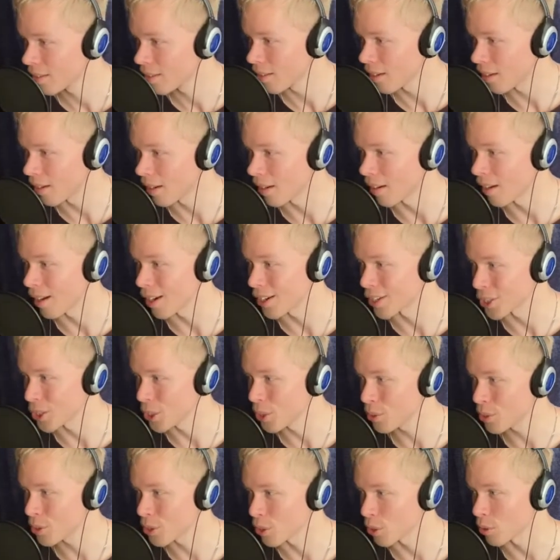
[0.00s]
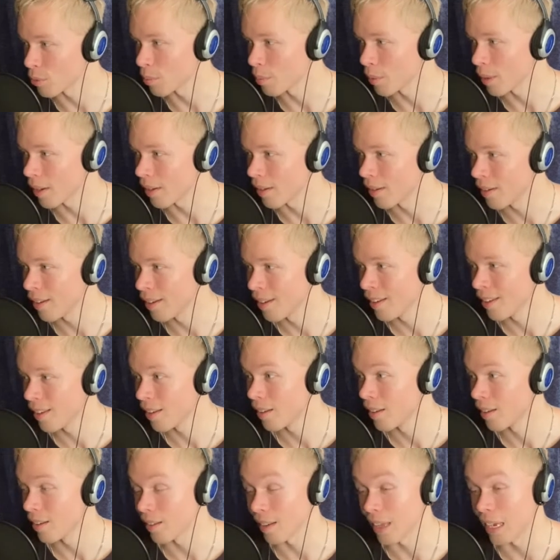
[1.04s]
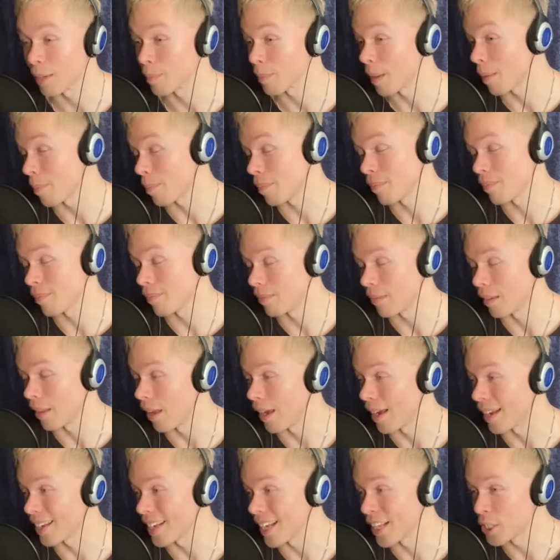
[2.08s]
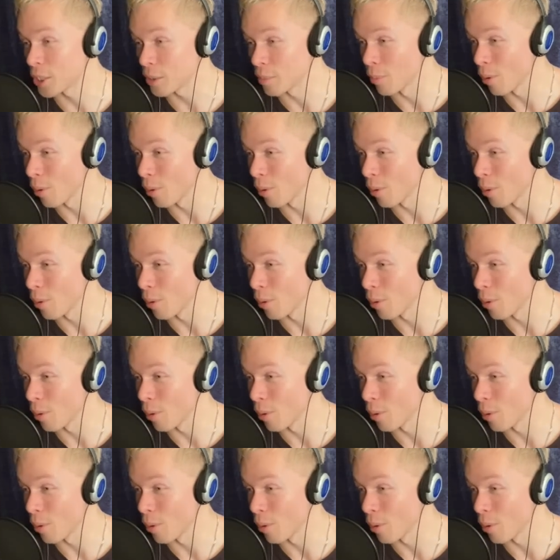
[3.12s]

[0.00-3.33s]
on YouTube, but it's